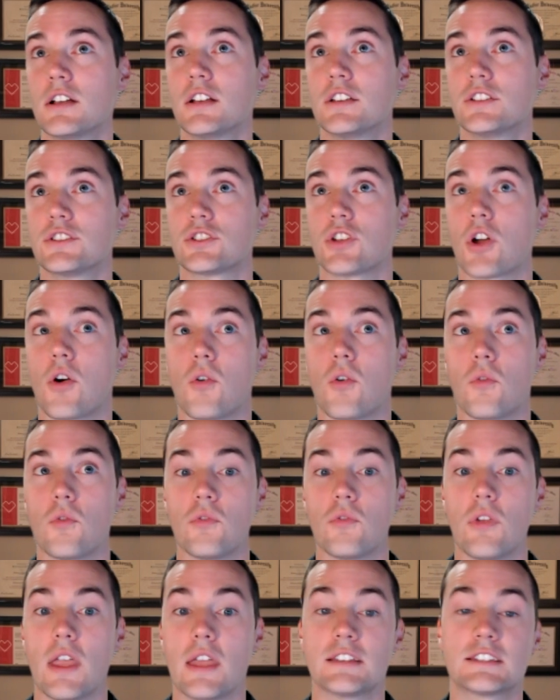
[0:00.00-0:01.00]
So
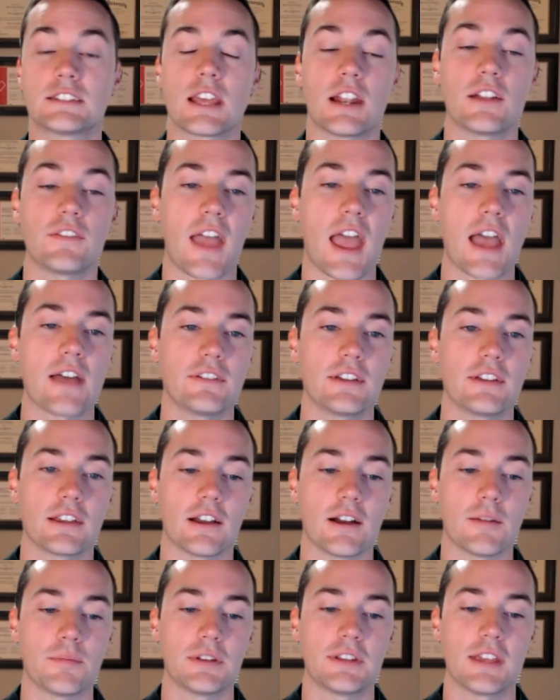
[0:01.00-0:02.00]
instead of having
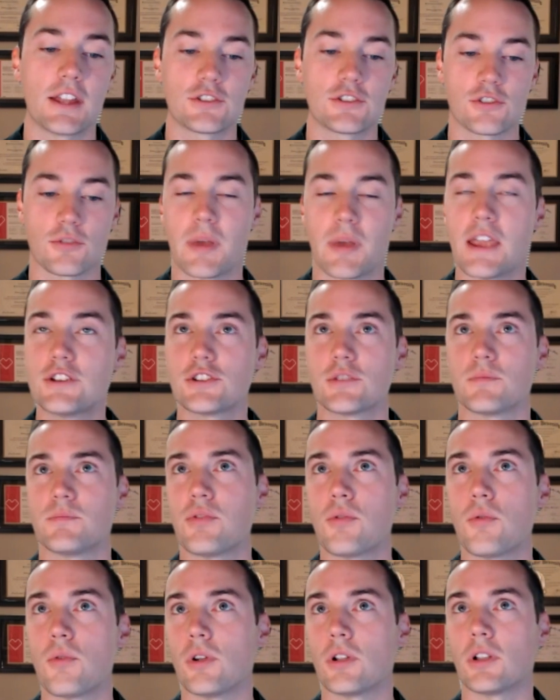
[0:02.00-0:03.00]
a potential patient
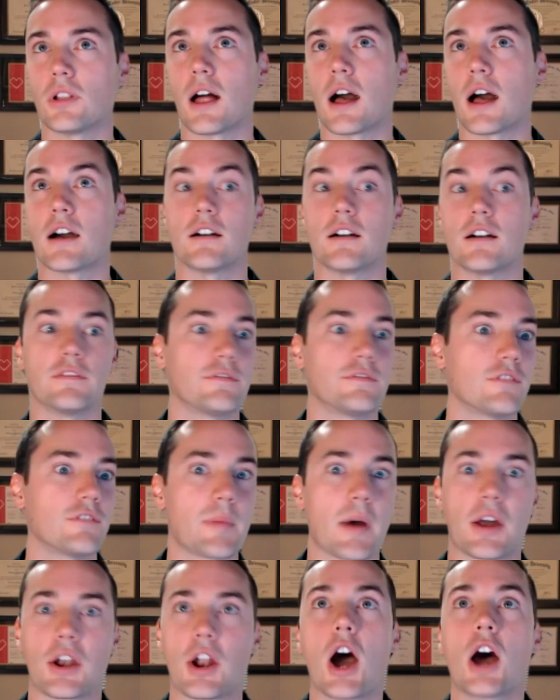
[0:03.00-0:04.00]
pool of
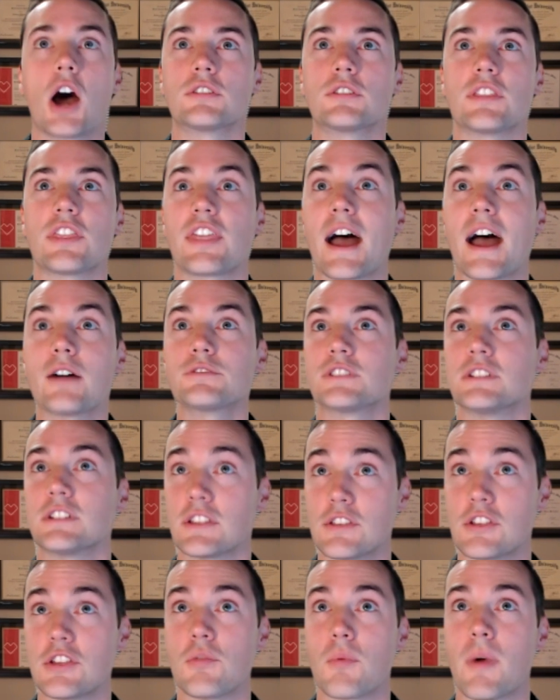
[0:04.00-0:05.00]
about 100,000 in
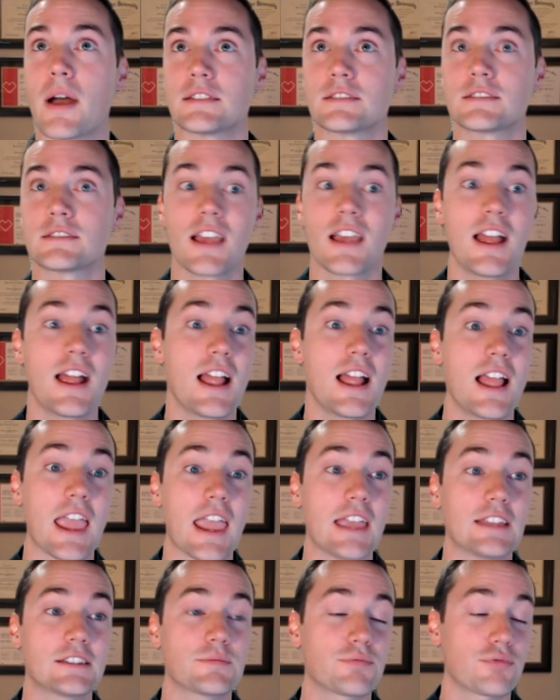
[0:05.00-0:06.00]
the US,
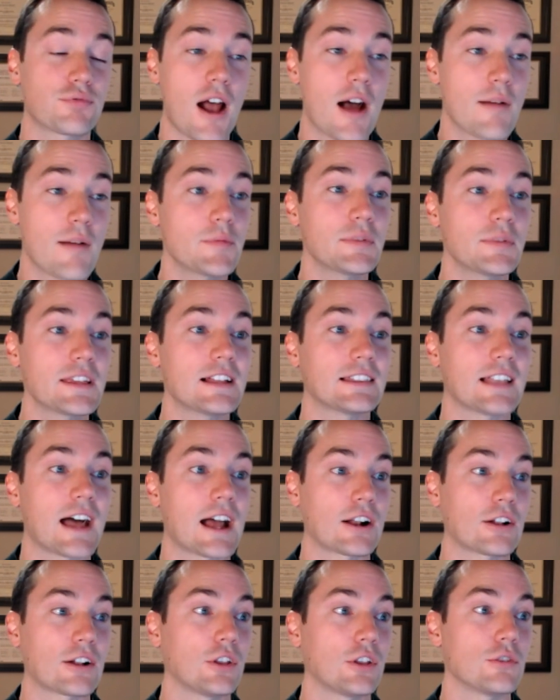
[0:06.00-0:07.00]
it's probably a
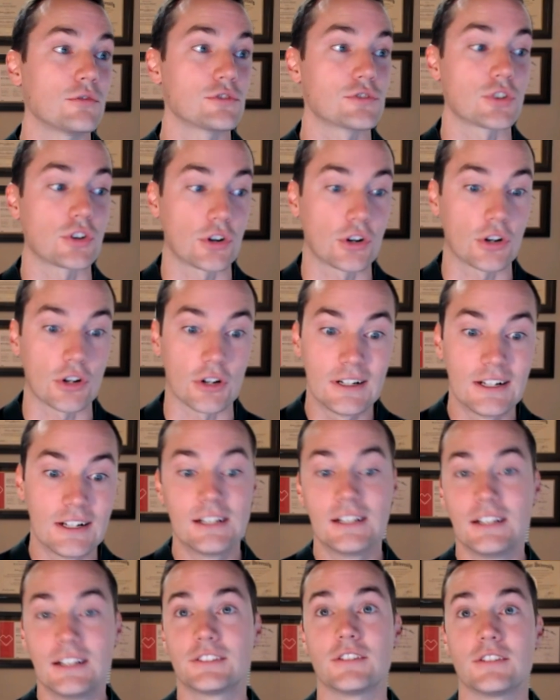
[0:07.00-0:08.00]
lot closer
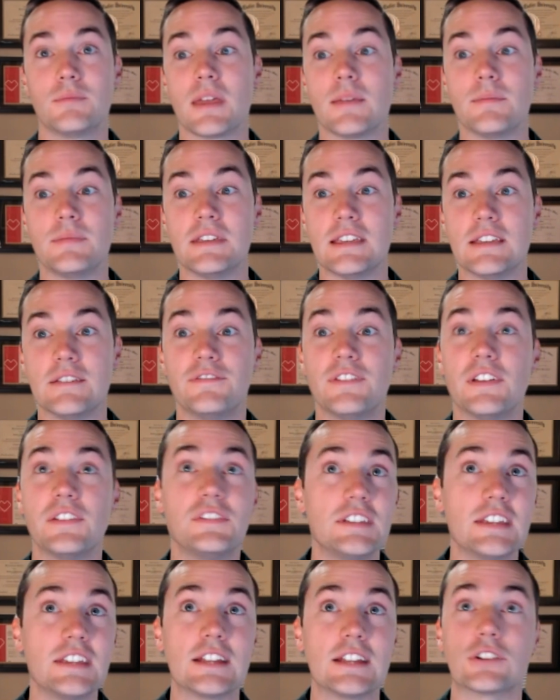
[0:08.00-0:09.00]
to maybe
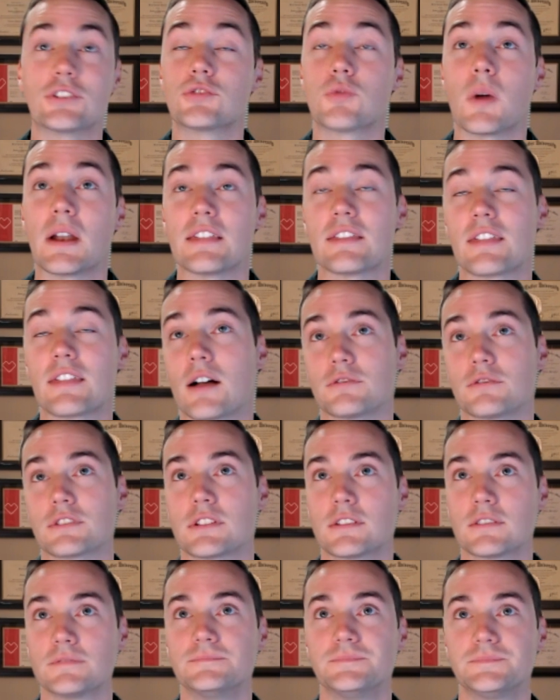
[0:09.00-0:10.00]
15 or 20,000.